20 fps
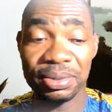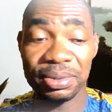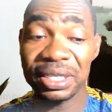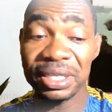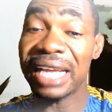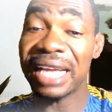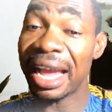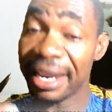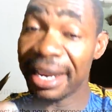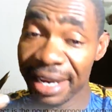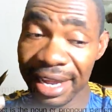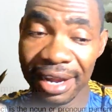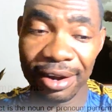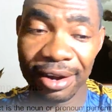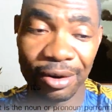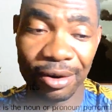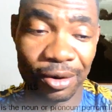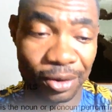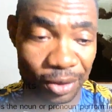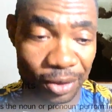idea or
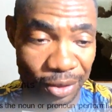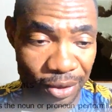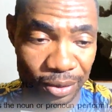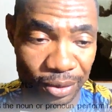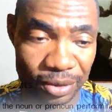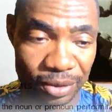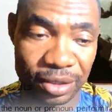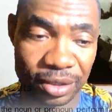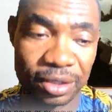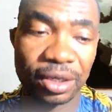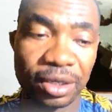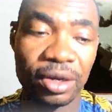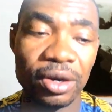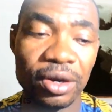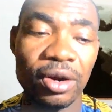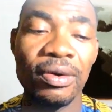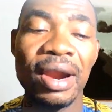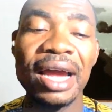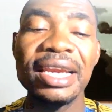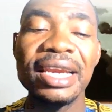thought. Alright?
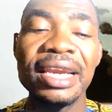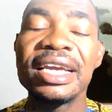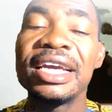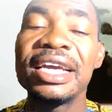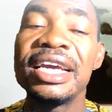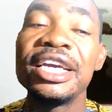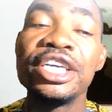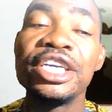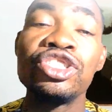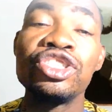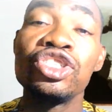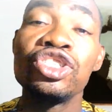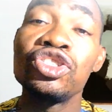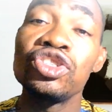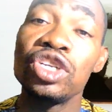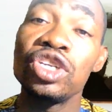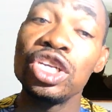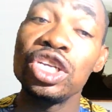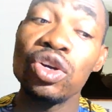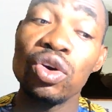It usually
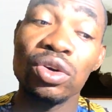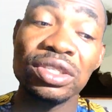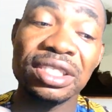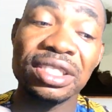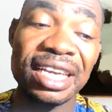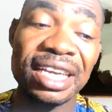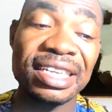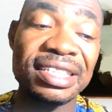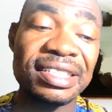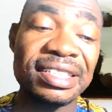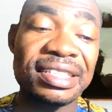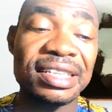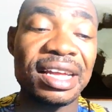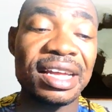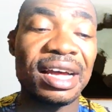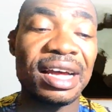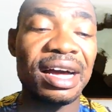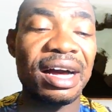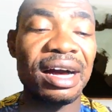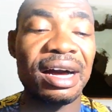contains
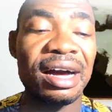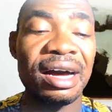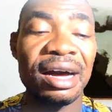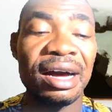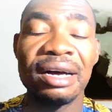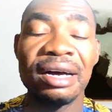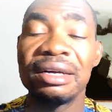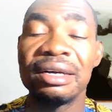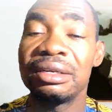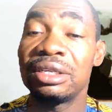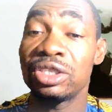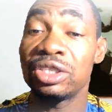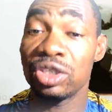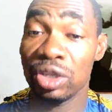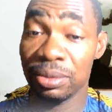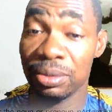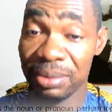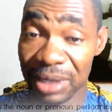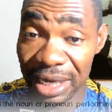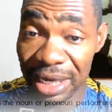a
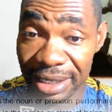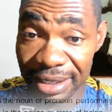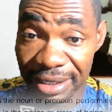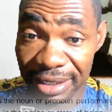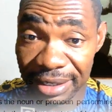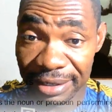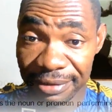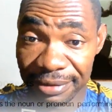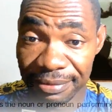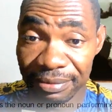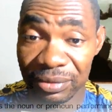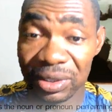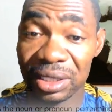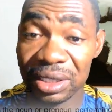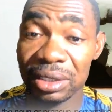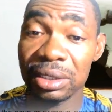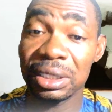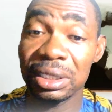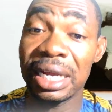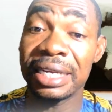subject,
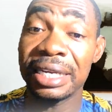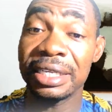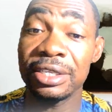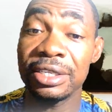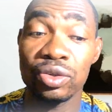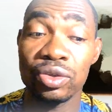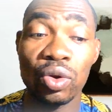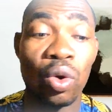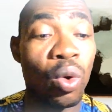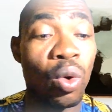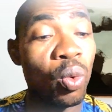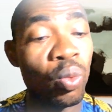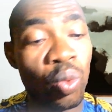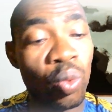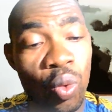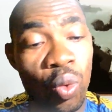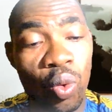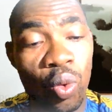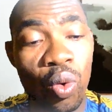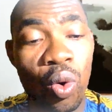that is who
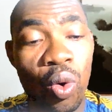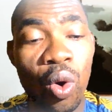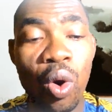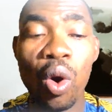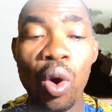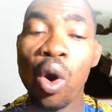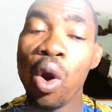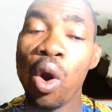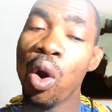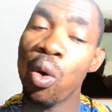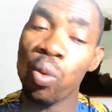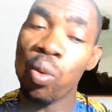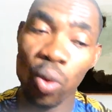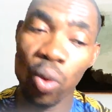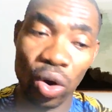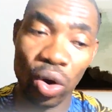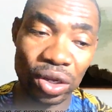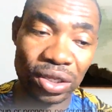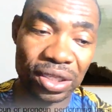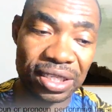or what
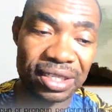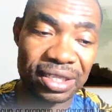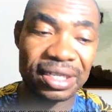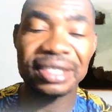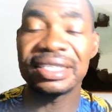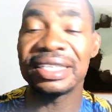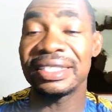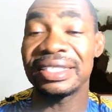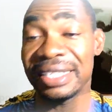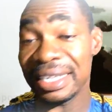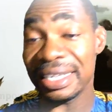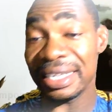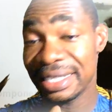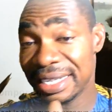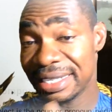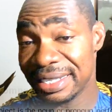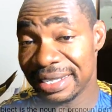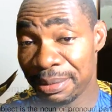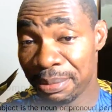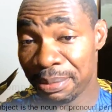the sentence is
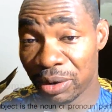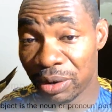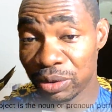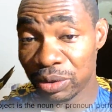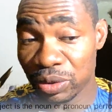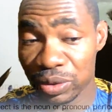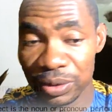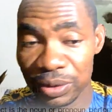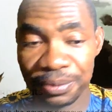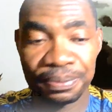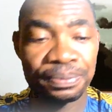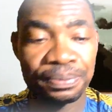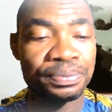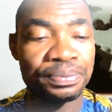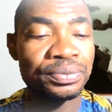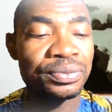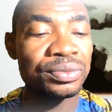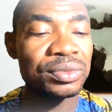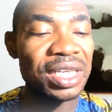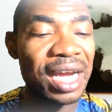about.
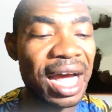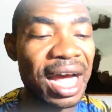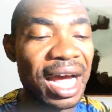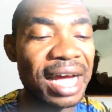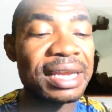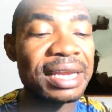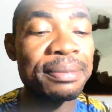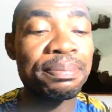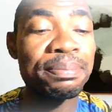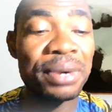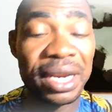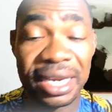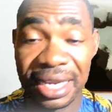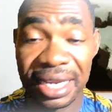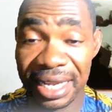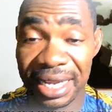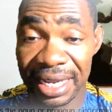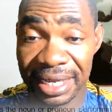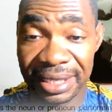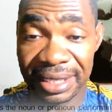And a predicate,
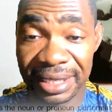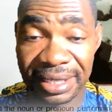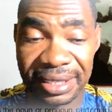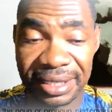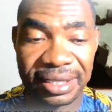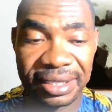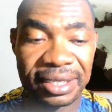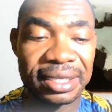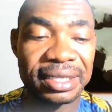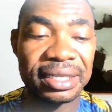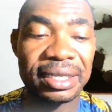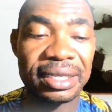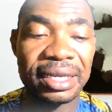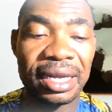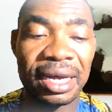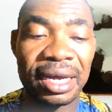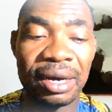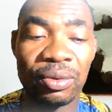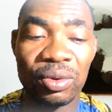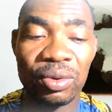
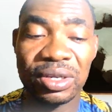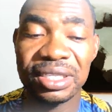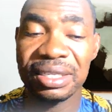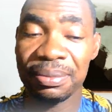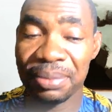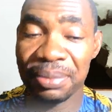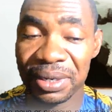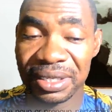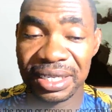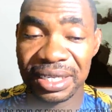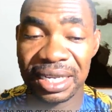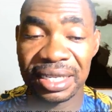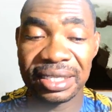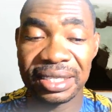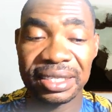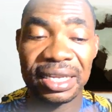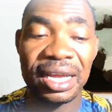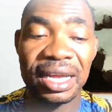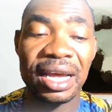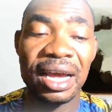what is a predicate?
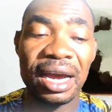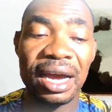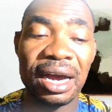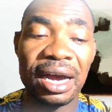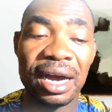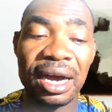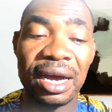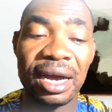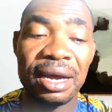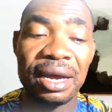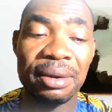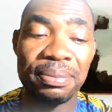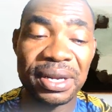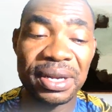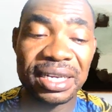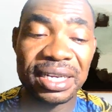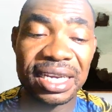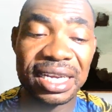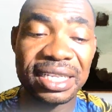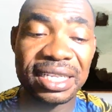
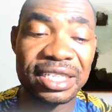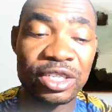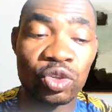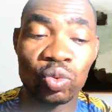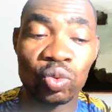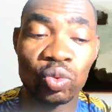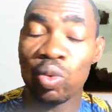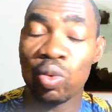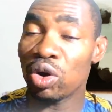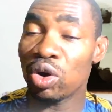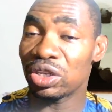Predicate is what